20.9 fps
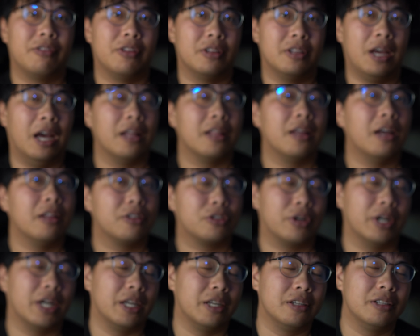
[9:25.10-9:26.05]
to
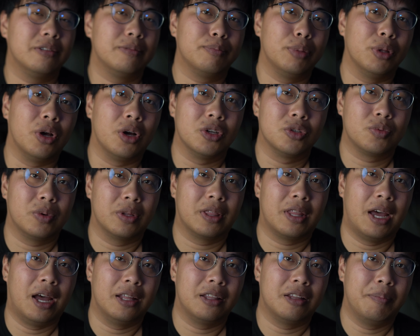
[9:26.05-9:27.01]
trade blows with
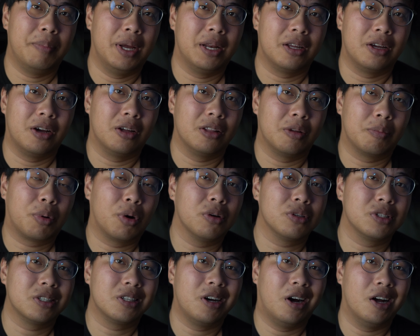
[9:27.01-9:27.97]
that depending on the
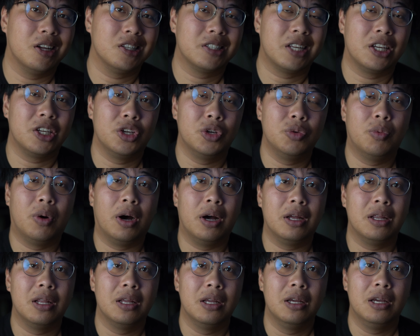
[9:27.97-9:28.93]
pros and cons that you
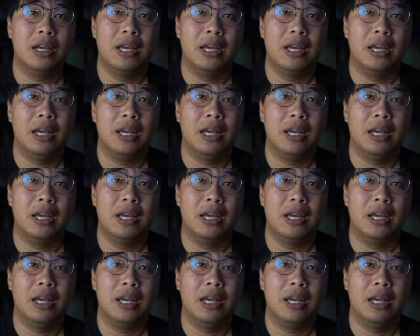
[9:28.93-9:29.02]
want.